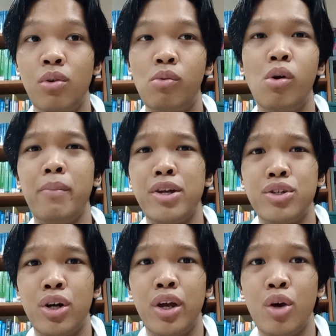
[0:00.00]
what
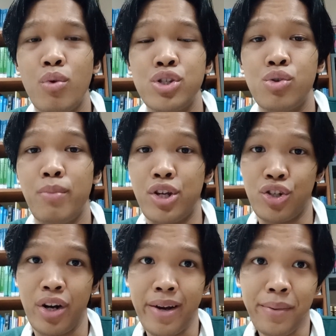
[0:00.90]
major he wants to
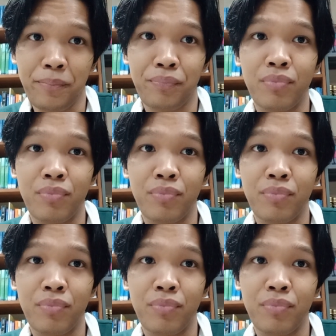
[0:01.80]
major in,